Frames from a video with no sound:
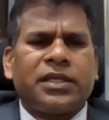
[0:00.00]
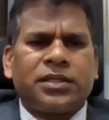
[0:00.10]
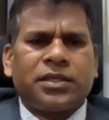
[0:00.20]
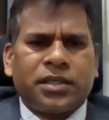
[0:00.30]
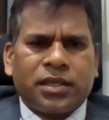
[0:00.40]

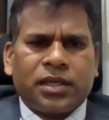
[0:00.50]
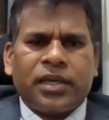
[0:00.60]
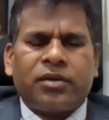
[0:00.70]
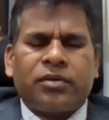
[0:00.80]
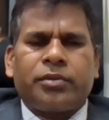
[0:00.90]

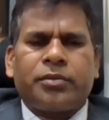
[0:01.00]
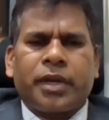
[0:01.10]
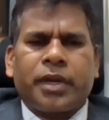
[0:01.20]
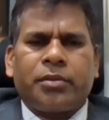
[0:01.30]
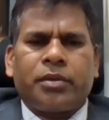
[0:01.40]

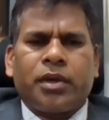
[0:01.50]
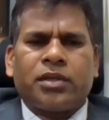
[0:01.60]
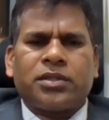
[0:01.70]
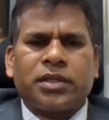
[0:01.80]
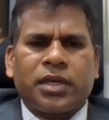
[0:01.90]
on-premises data
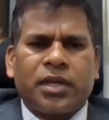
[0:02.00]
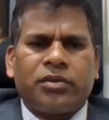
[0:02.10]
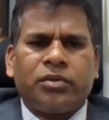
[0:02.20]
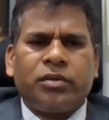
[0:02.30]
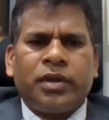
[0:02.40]
center
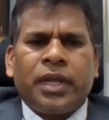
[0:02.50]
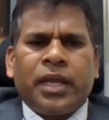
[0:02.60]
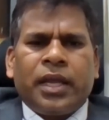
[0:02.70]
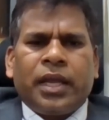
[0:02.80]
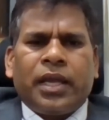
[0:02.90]
kind of
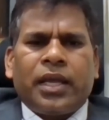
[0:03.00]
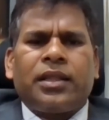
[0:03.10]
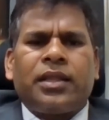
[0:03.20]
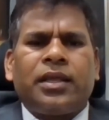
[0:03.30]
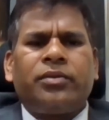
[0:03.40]

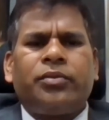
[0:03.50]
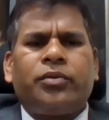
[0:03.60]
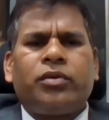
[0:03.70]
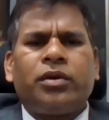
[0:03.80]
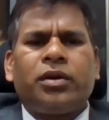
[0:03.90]
a
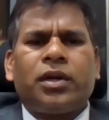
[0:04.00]
scenario.